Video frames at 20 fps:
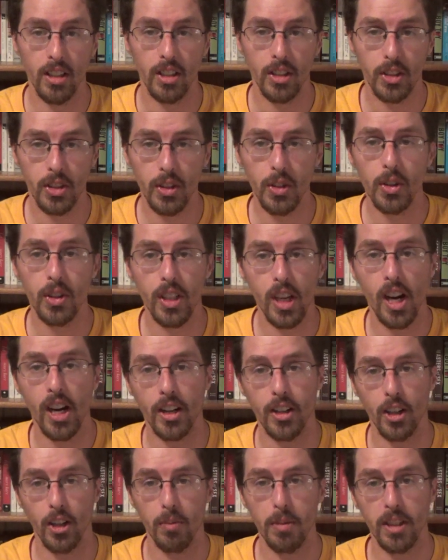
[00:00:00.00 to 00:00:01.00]
sued
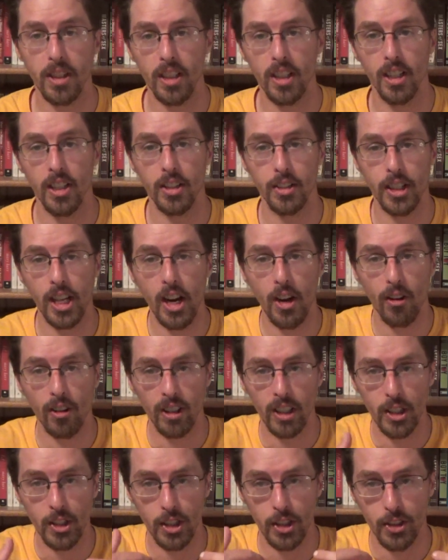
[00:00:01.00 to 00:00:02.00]
Gawker because they
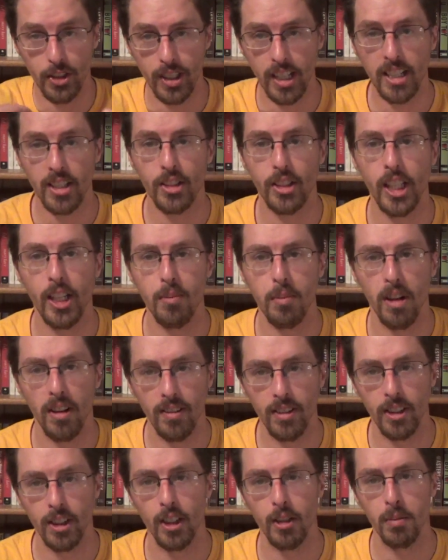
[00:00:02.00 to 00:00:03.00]
released a sex tape
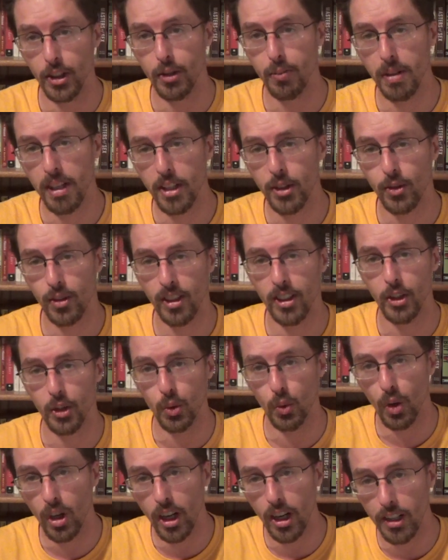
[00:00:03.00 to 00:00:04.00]
of him, his best friend's
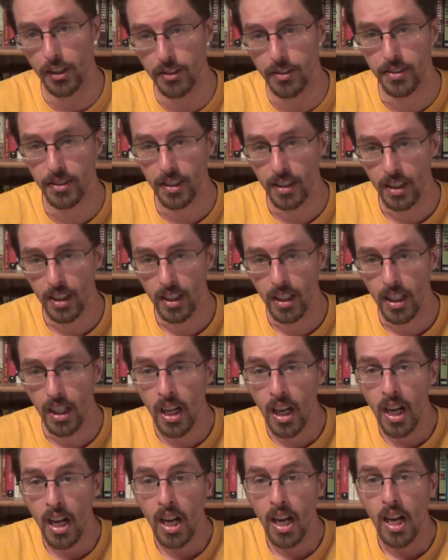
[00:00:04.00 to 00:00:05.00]
wife.
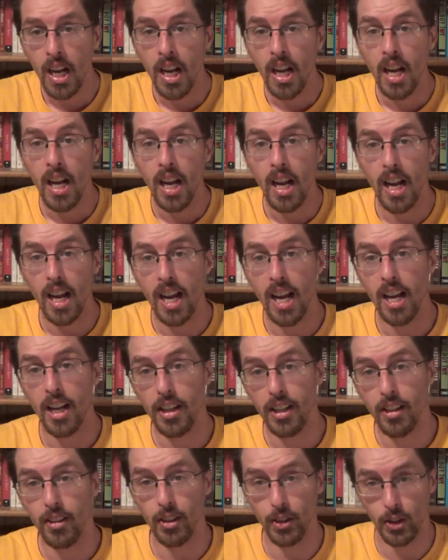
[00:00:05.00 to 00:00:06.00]
And
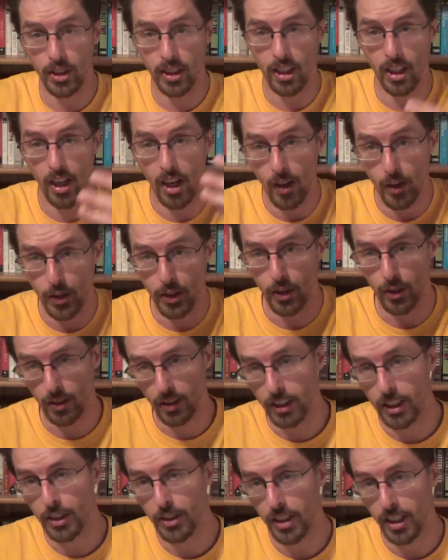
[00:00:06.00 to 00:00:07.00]
it was, you know, obviously
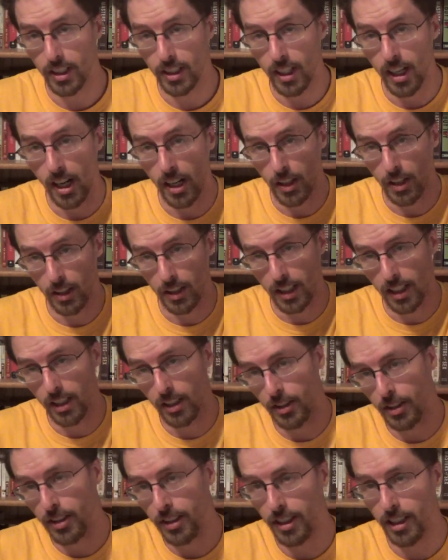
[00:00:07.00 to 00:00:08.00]
released on Gawker,
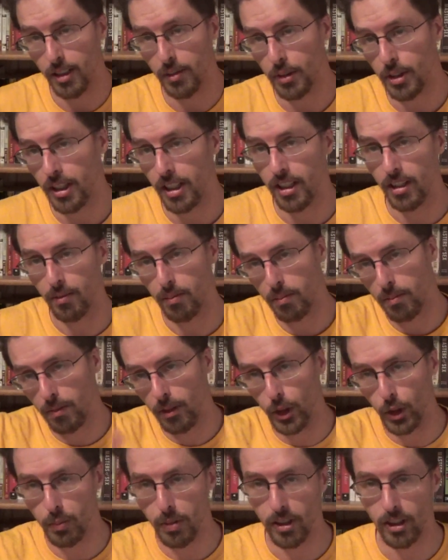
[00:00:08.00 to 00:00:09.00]
then T M Z, and
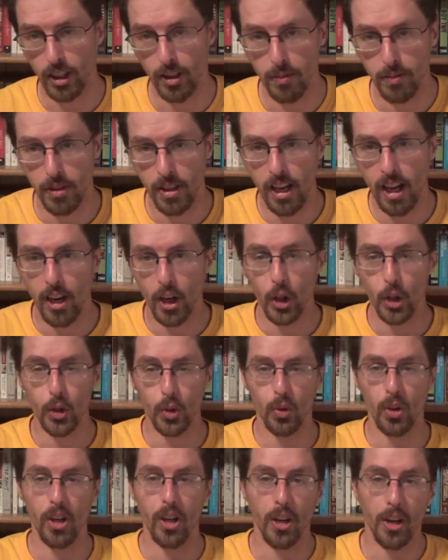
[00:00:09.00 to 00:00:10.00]
was picked up
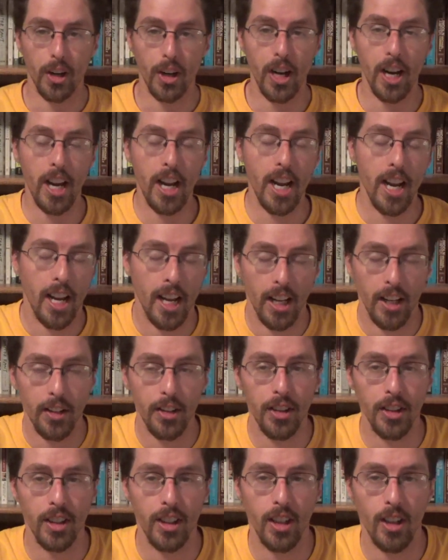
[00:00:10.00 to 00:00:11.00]
elsewhere. And,
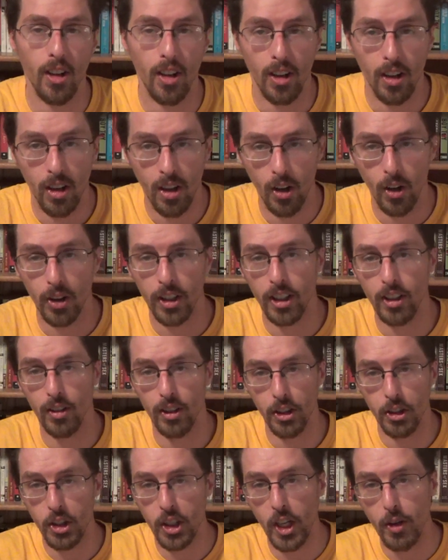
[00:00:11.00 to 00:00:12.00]
you know, Hogan
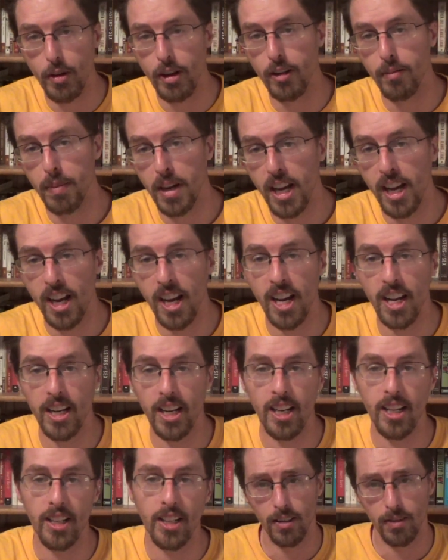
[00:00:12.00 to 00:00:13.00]
was steaming mad.
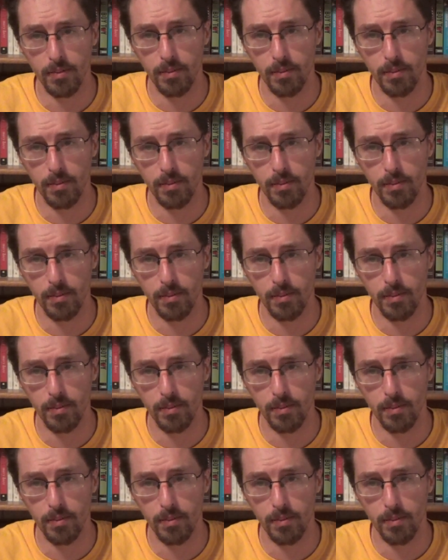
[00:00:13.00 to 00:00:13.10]
And